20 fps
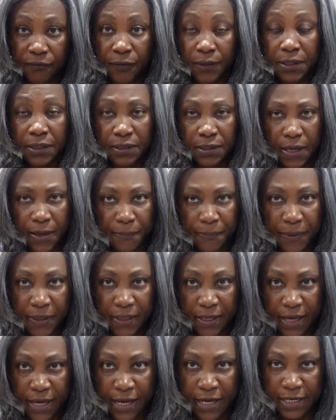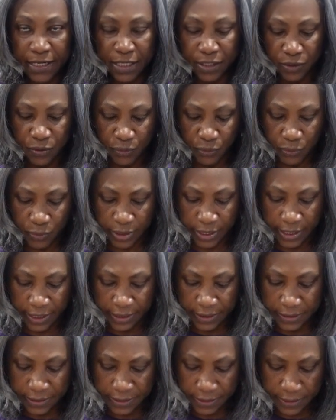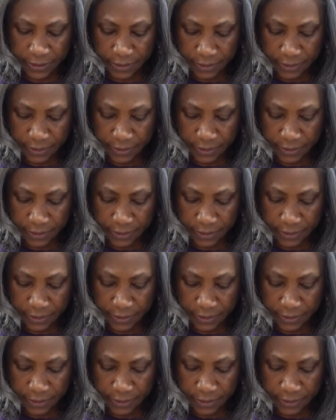For the topping, I need 2 eggs.